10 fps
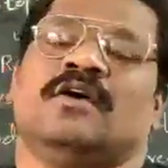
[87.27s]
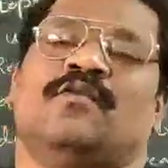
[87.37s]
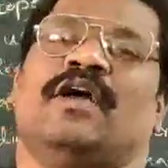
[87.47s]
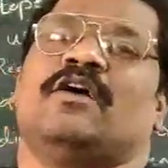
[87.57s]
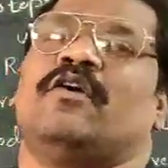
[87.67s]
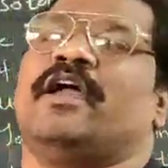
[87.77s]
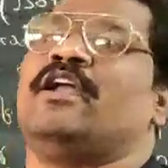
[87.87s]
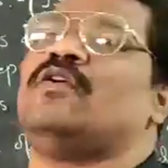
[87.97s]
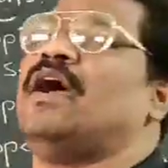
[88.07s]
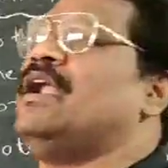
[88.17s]
We are
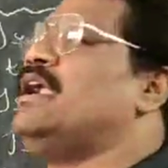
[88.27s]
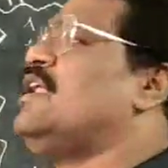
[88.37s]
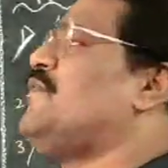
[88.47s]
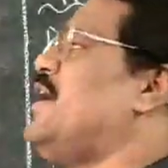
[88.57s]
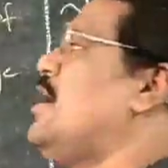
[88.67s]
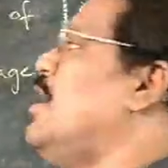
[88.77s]
going to identify